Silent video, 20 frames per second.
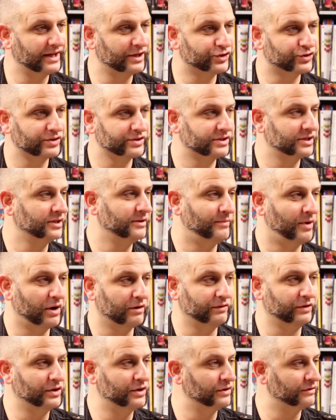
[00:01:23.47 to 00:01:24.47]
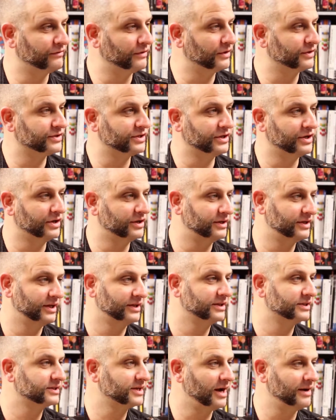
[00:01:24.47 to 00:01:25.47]
interest in the Marvel Universe, and you could dig
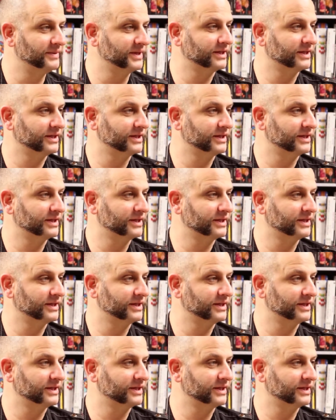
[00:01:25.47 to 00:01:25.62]
this comic.